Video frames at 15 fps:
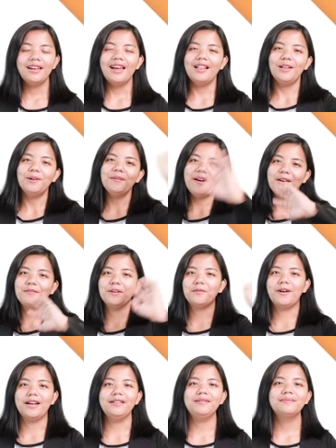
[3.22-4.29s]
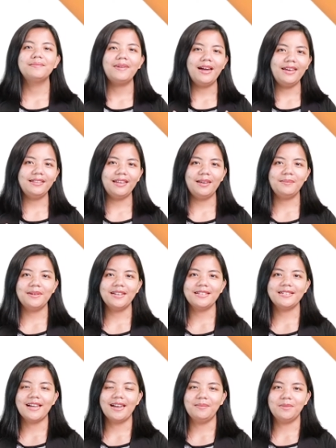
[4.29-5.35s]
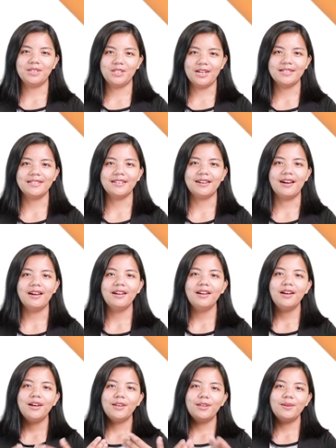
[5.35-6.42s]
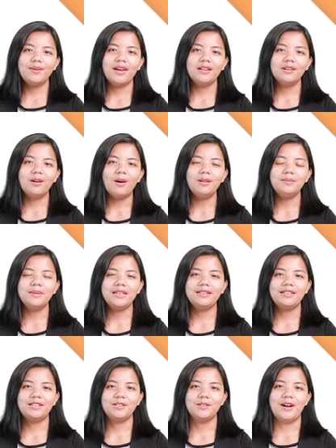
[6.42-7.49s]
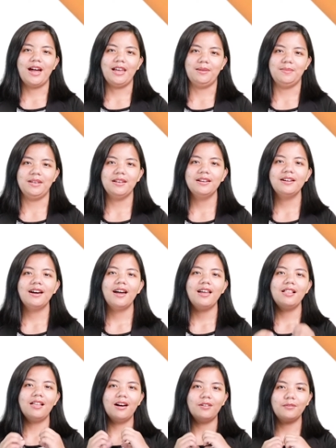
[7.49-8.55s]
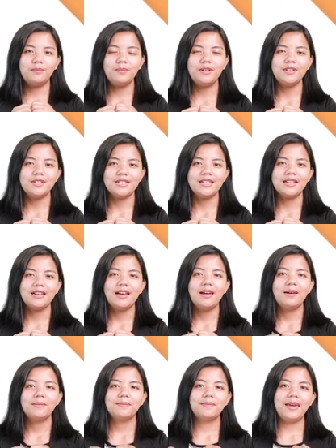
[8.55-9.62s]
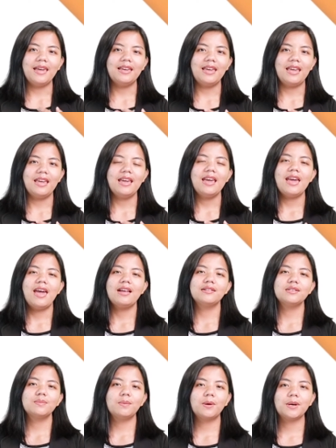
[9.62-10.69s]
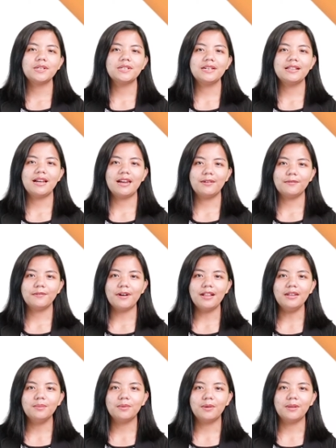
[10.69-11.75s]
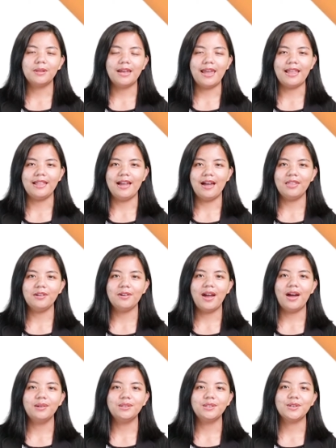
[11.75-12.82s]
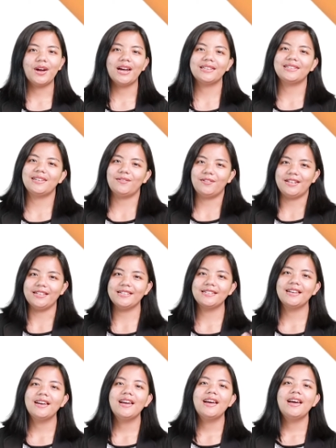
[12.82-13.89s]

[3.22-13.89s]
Hello everyone, my name is Imee Jessica. You can call me Teacher Imee. I love music, baking, and sports like volleyball and other outdoor activities.